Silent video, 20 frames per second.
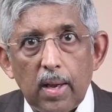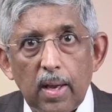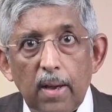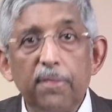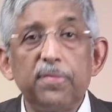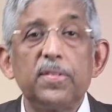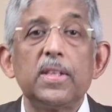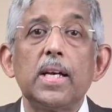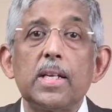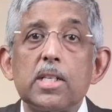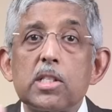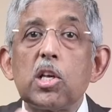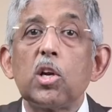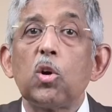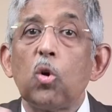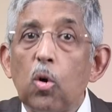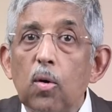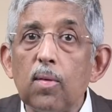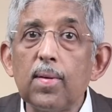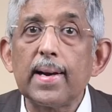if there is an
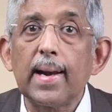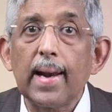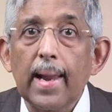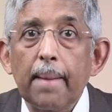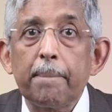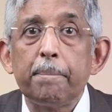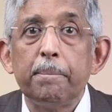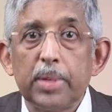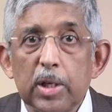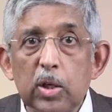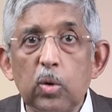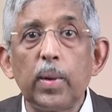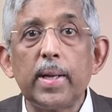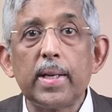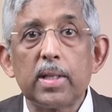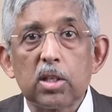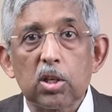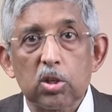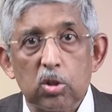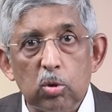overlap
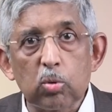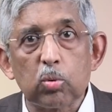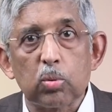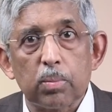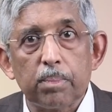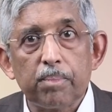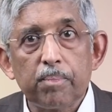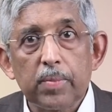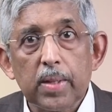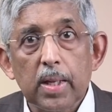between the two.